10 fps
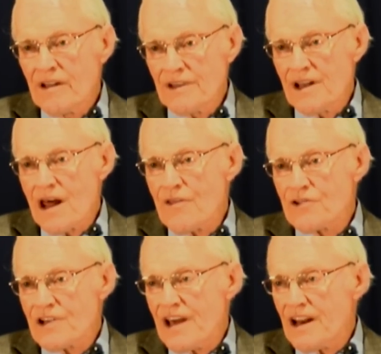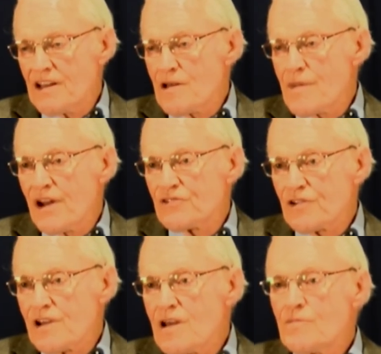Then others get in the
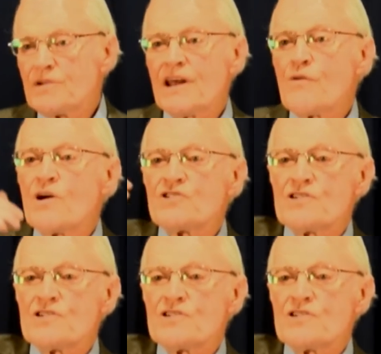ministry, but they want